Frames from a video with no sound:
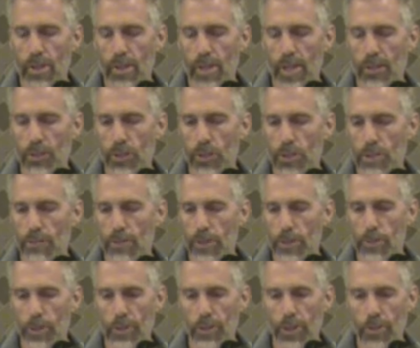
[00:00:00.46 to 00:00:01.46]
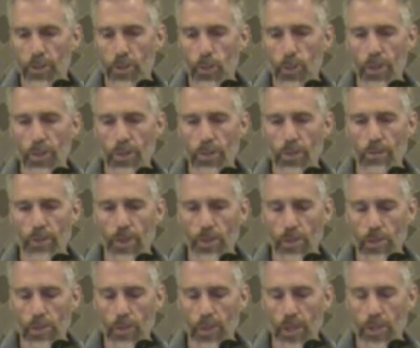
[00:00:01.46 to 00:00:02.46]
has years of experience doing this in
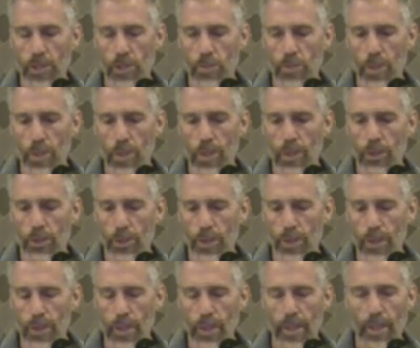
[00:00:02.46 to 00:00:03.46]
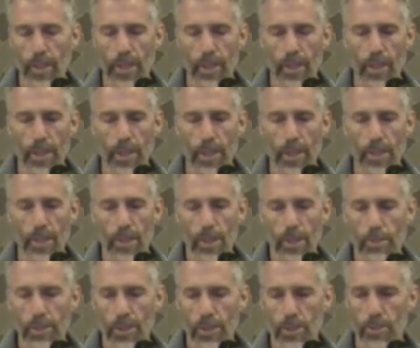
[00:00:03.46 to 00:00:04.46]
various locations around the country, and
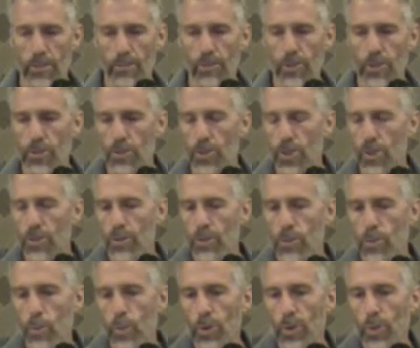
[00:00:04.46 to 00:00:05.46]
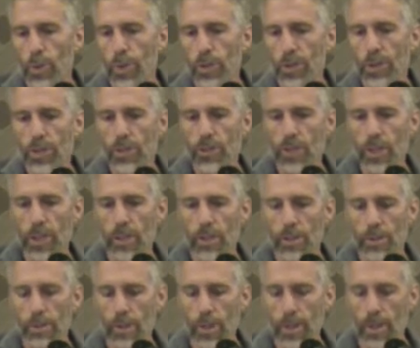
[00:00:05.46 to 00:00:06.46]
because of this this work, we did this here
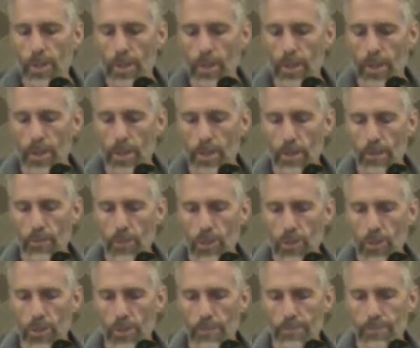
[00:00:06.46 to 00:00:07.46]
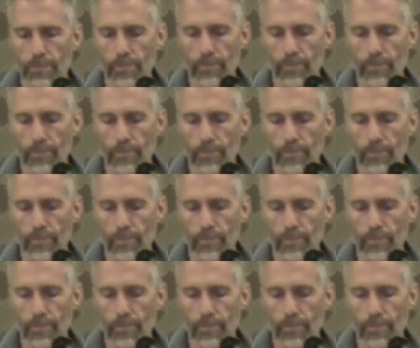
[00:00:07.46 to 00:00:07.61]
in Fresno.